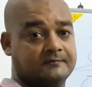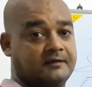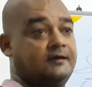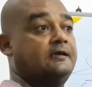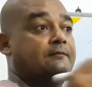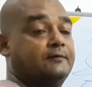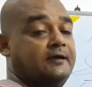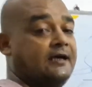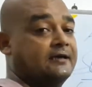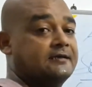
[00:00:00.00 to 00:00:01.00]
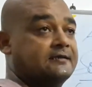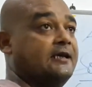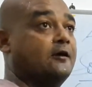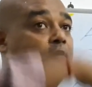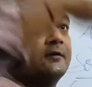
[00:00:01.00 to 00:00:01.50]
In every I can say I
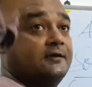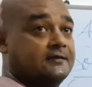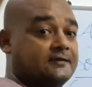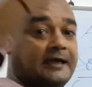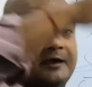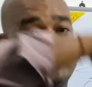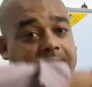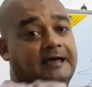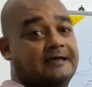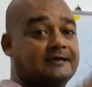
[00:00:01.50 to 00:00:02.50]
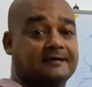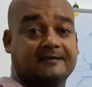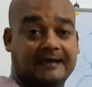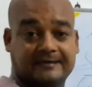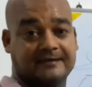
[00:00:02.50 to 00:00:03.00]
got this, I got that, etc.,
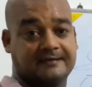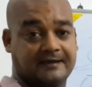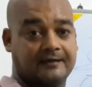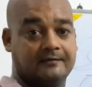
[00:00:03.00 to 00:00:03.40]
etc.